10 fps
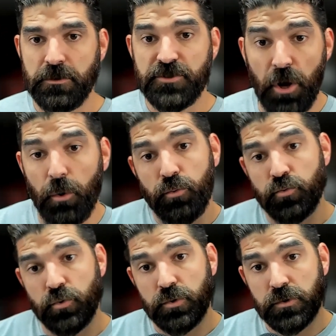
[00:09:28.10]
So,
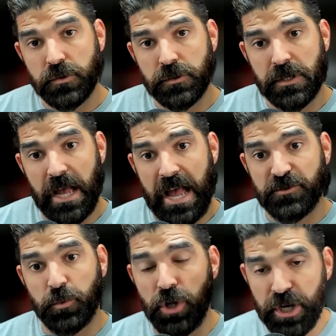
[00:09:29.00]

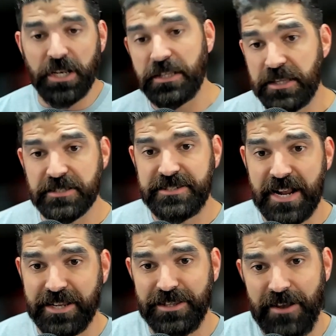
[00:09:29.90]
as we're looking at the
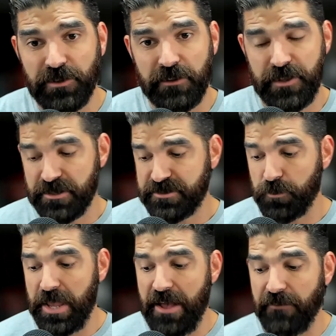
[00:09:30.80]
second level of this,
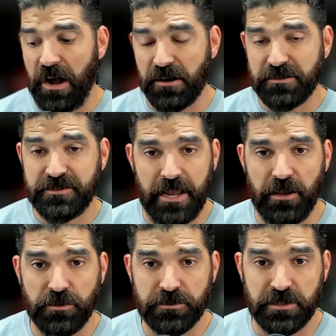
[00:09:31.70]
we have our
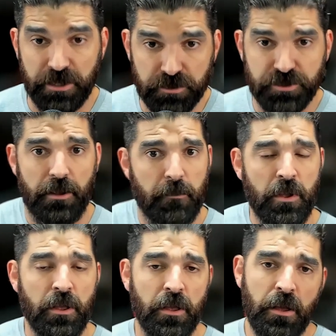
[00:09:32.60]
sales leadership.
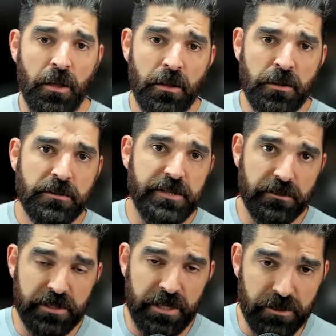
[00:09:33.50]

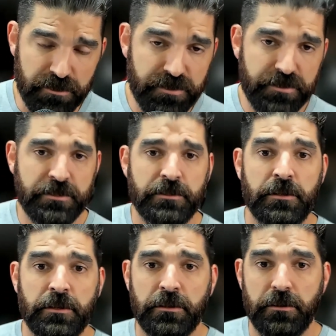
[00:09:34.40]
Sales leaders.
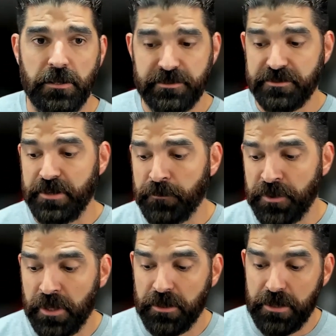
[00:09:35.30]
This is
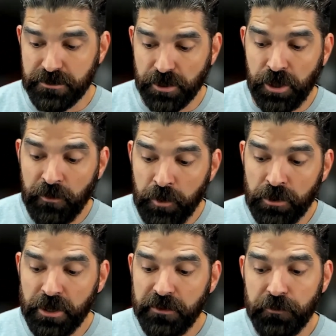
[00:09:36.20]
something that there's a
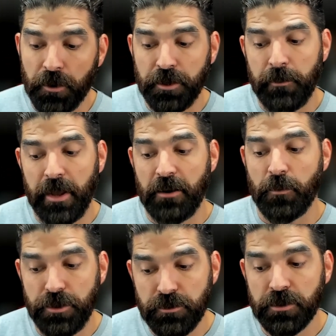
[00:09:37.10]
community for you, man,
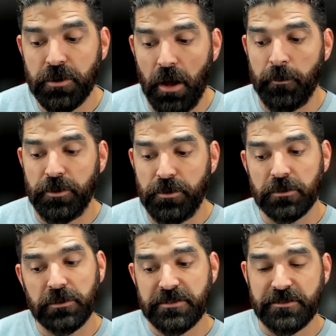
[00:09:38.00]
where you can come and you
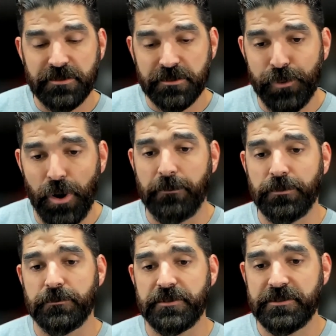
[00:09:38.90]
can listen to the
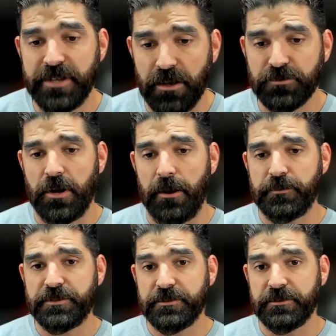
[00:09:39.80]
problems that sales
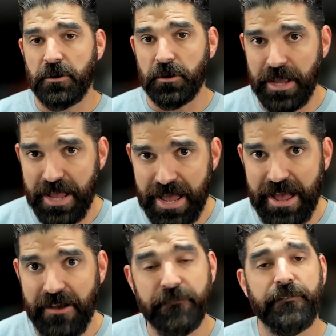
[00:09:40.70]
reps are going to
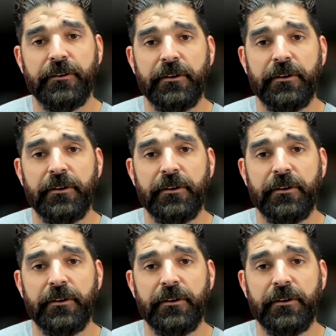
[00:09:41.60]
have